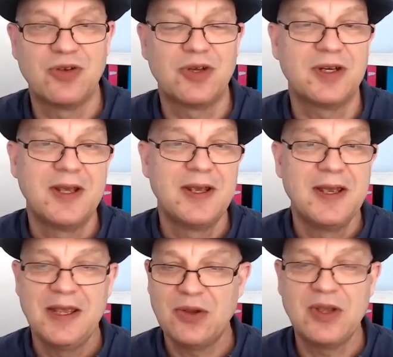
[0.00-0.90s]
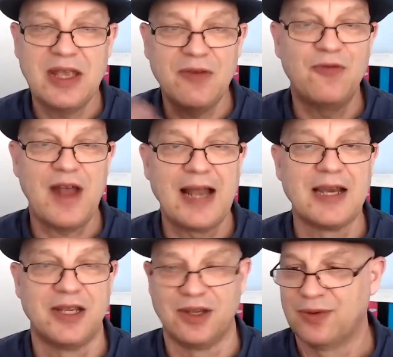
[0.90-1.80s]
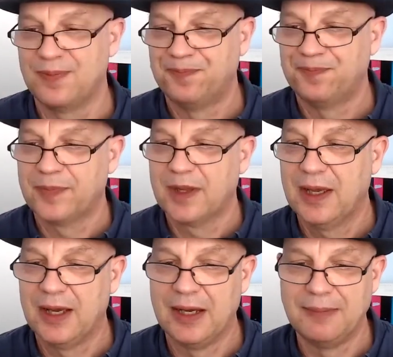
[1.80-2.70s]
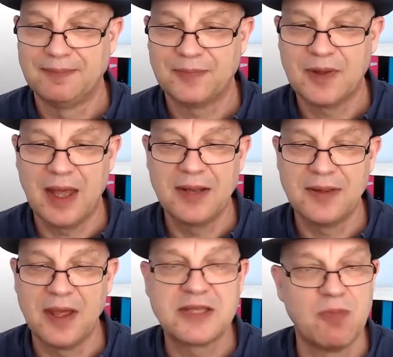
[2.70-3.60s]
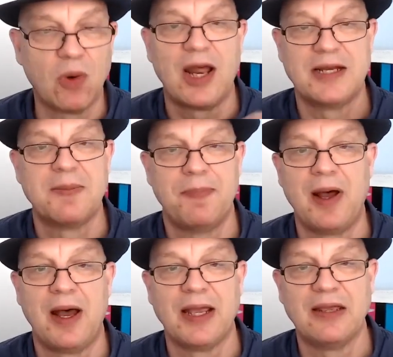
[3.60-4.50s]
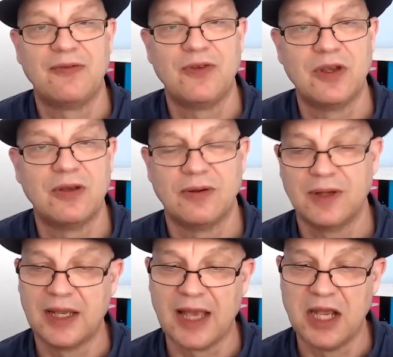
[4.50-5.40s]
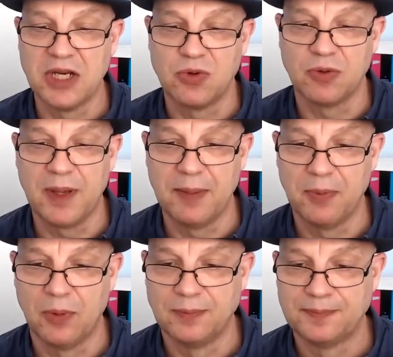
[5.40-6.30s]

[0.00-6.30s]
You can give value, and it's more likely to buy if you engage with people.